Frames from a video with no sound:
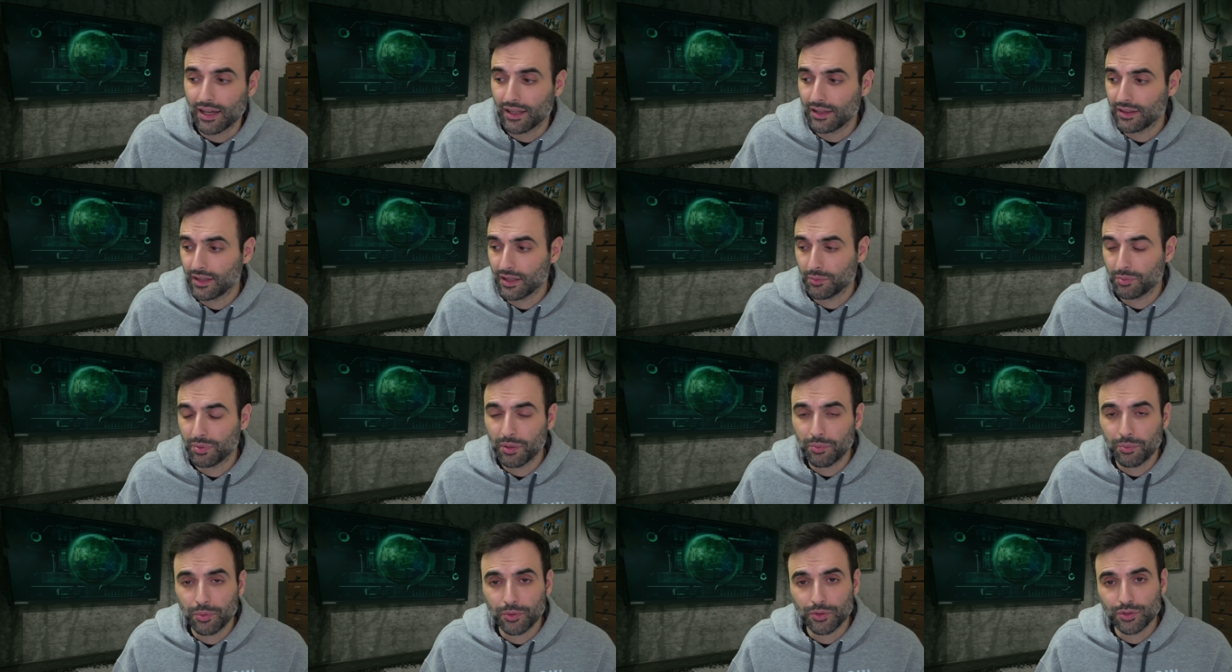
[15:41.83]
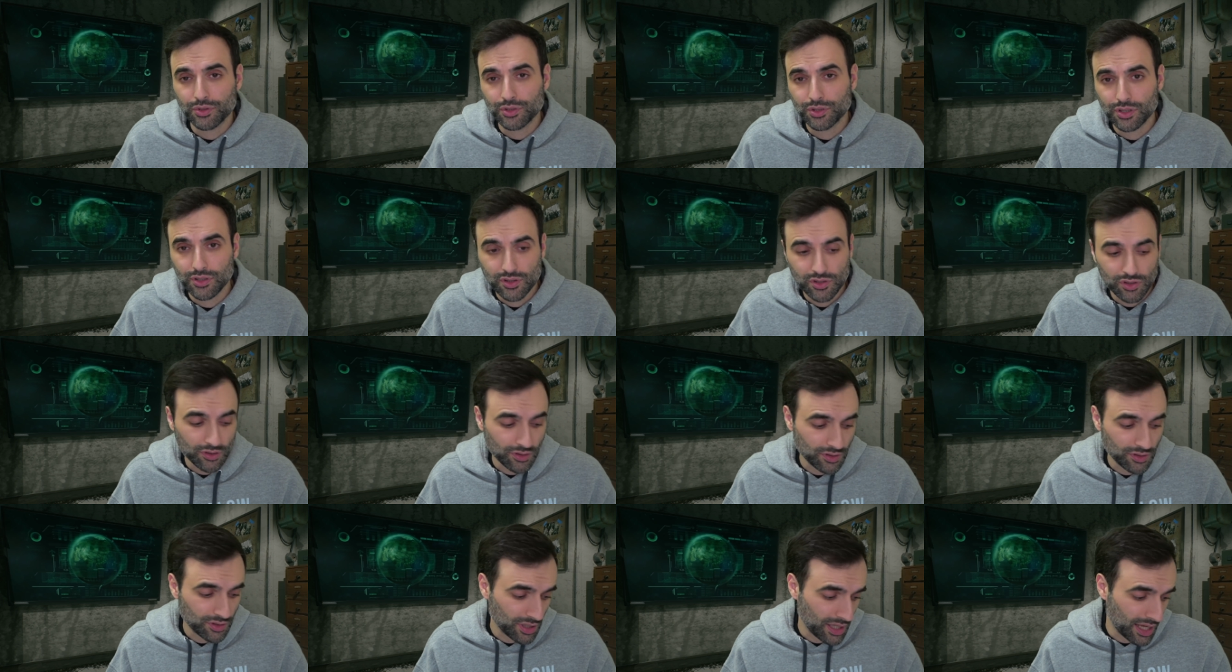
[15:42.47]
I think people should
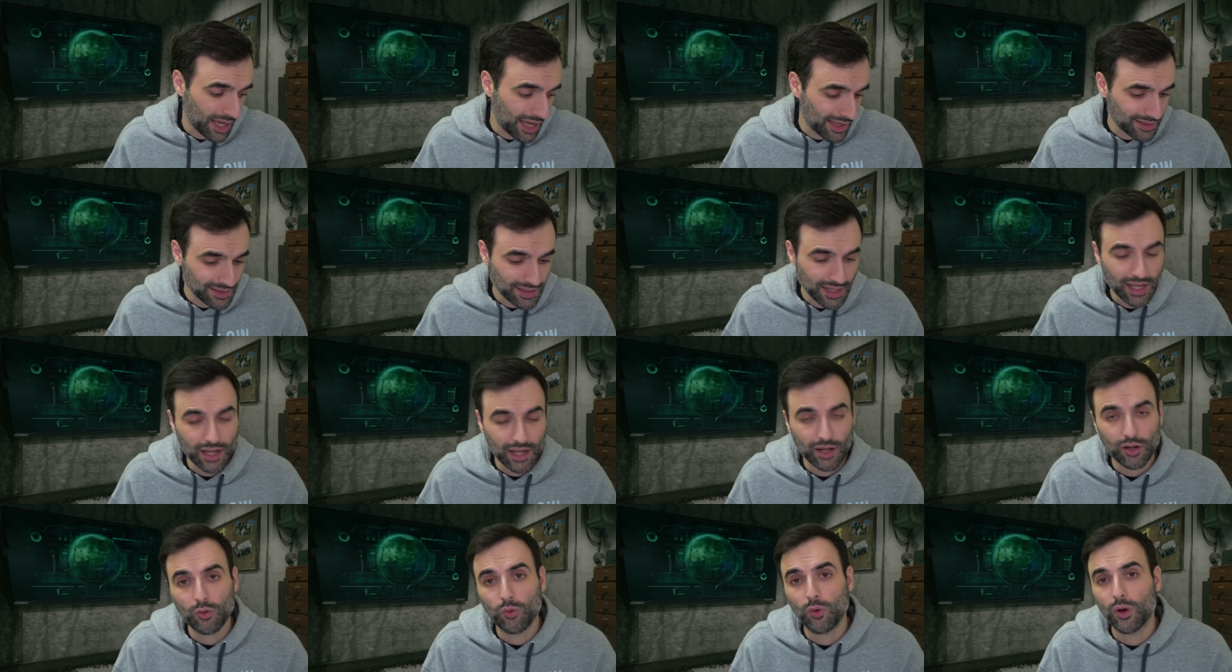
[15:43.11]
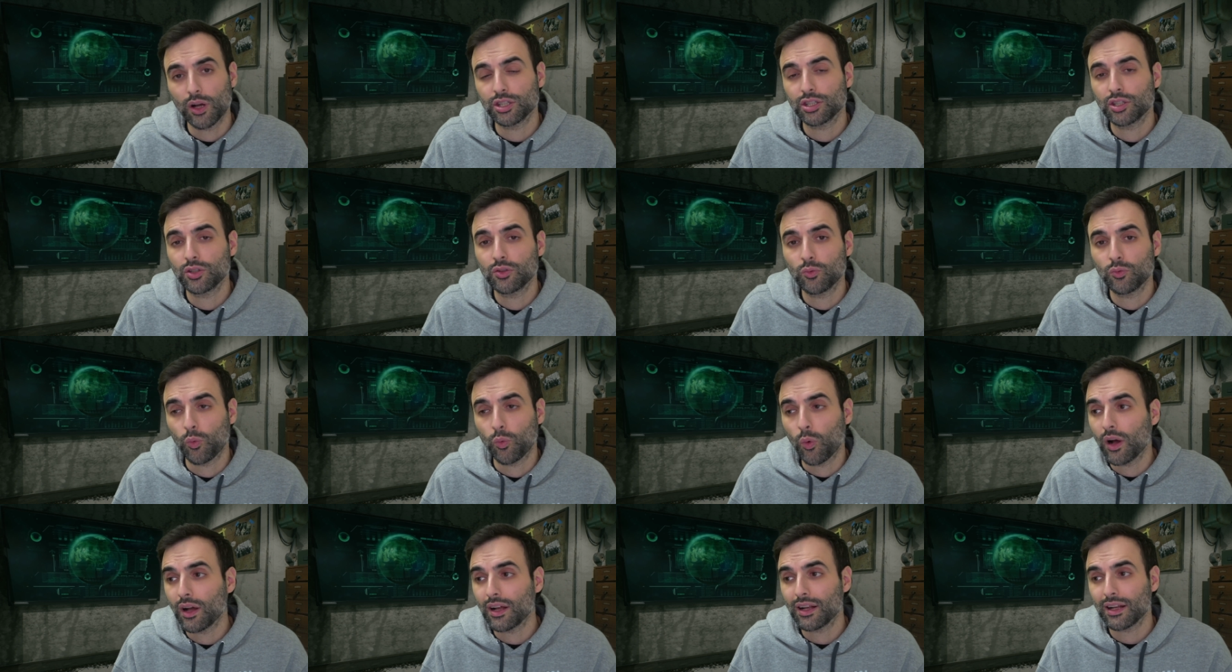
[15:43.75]
start to ask that
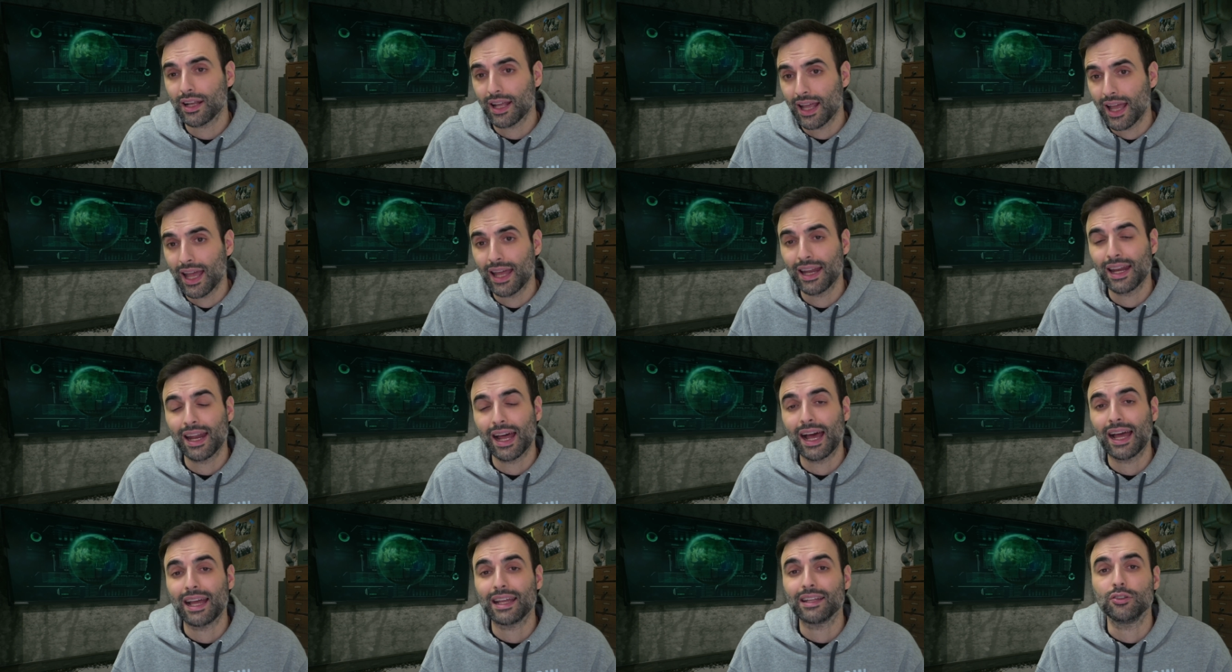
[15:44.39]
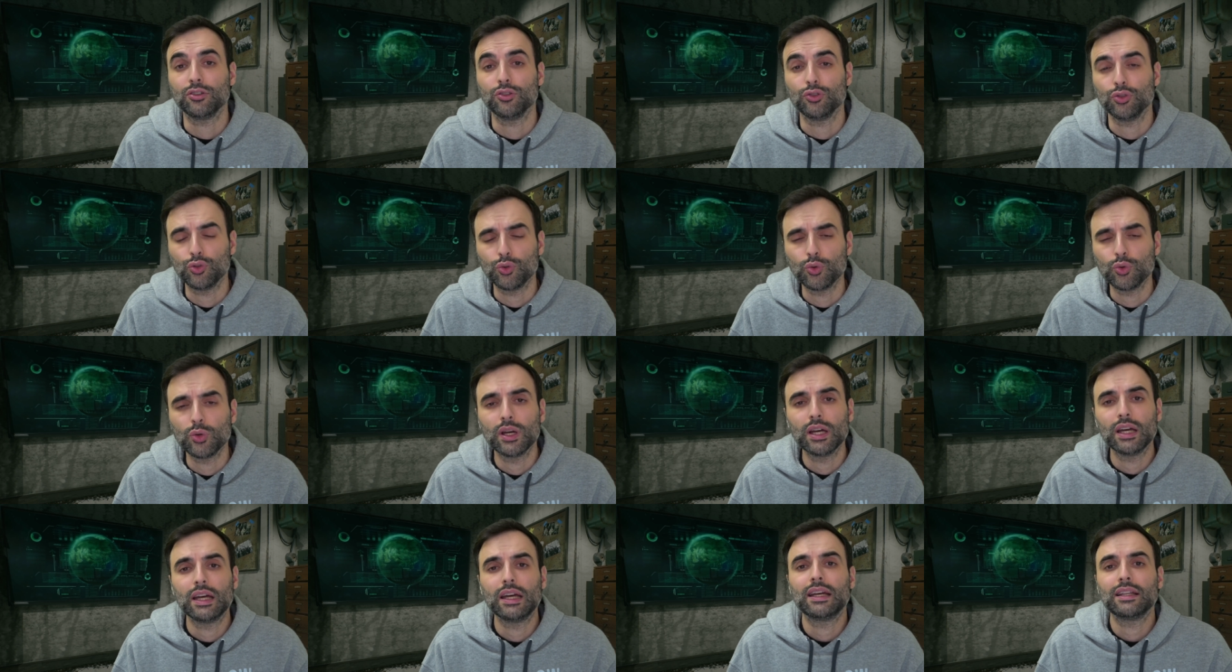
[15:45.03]
question what can I
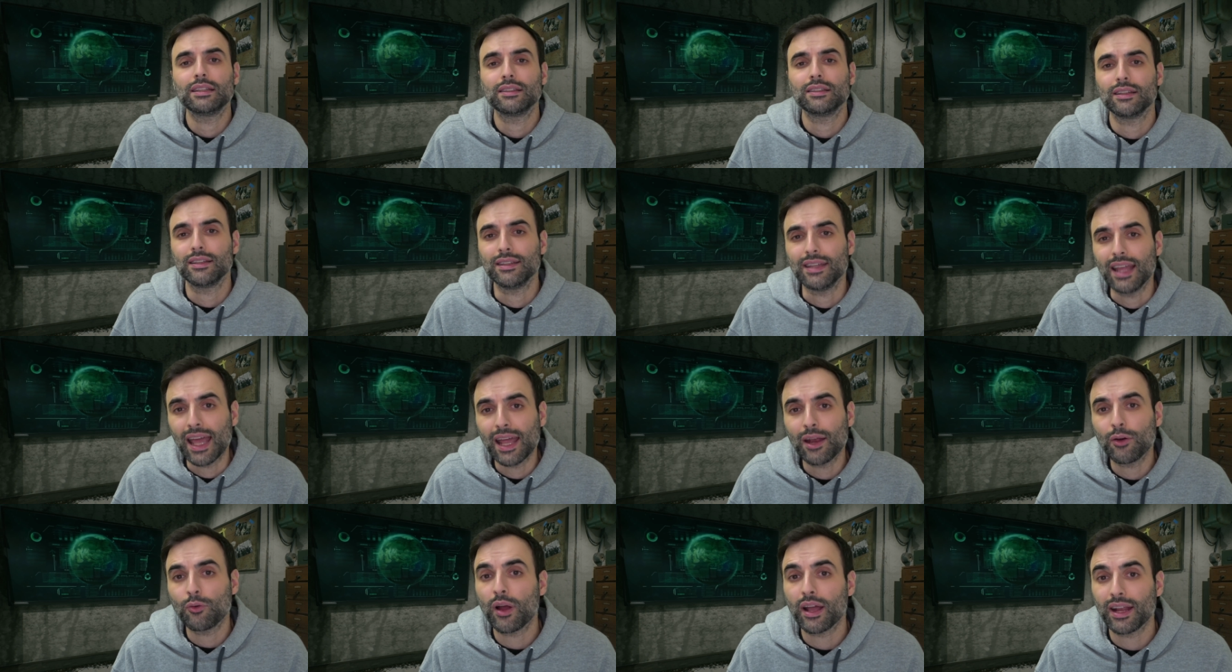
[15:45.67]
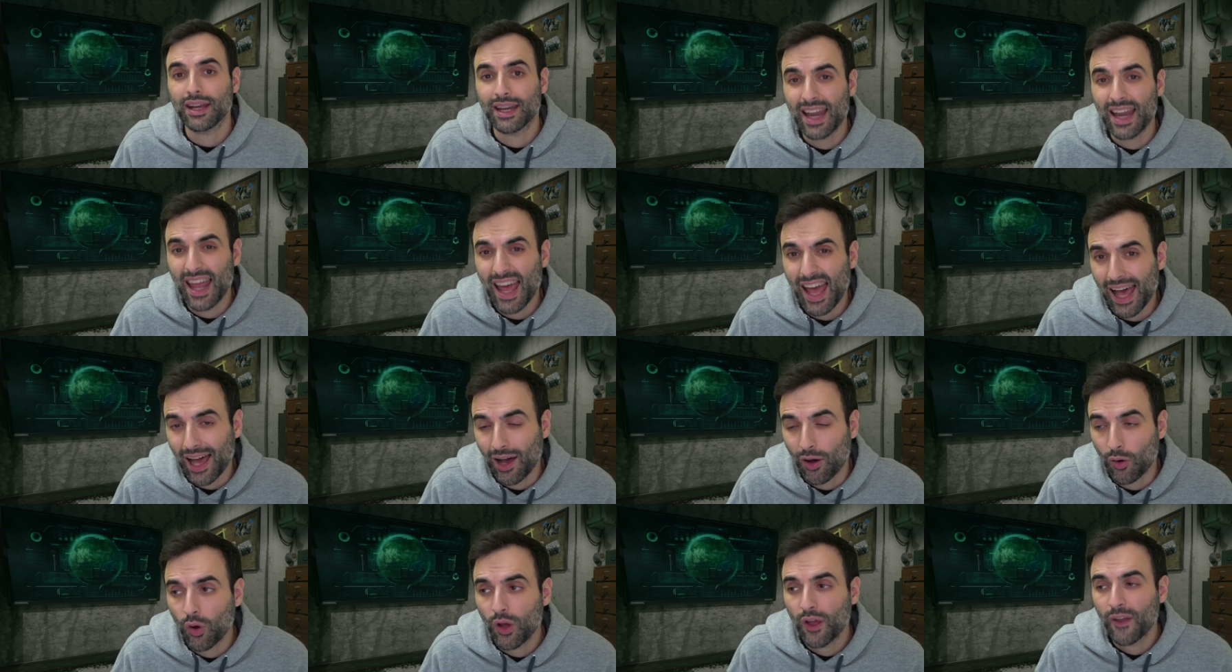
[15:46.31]
do today, right
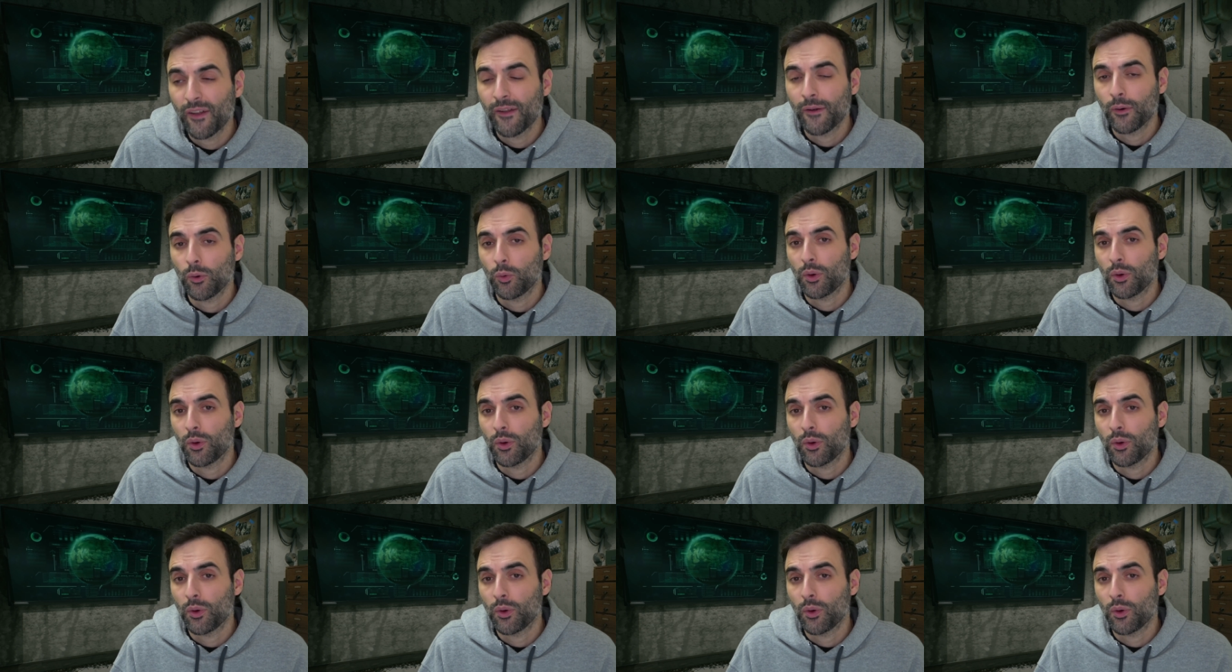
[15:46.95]
now,